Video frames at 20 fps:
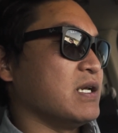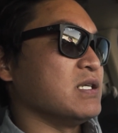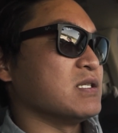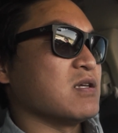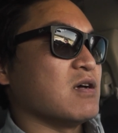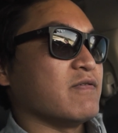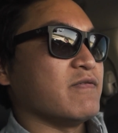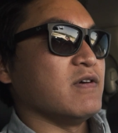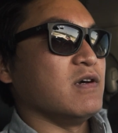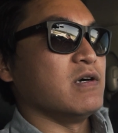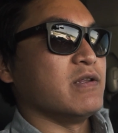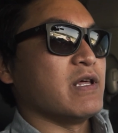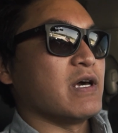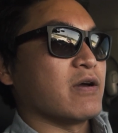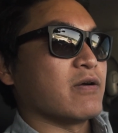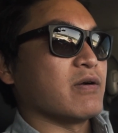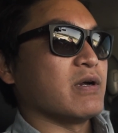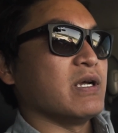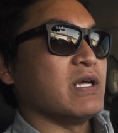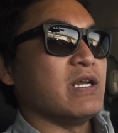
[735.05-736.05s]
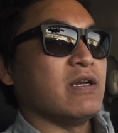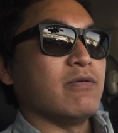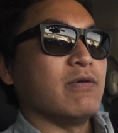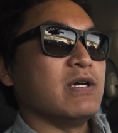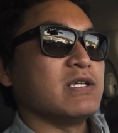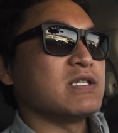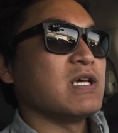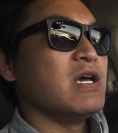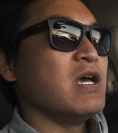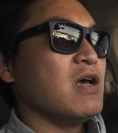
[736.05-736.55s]
He's not feeling that great.
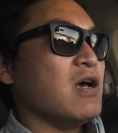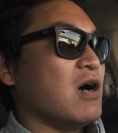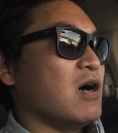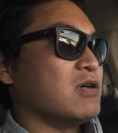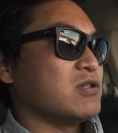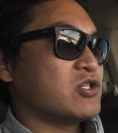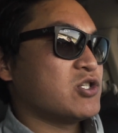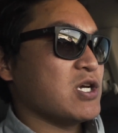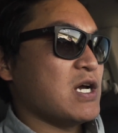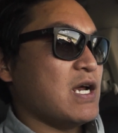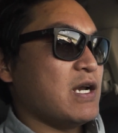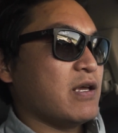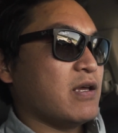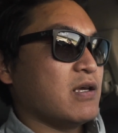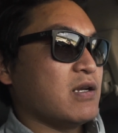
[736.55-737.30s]
Anyways, I was shining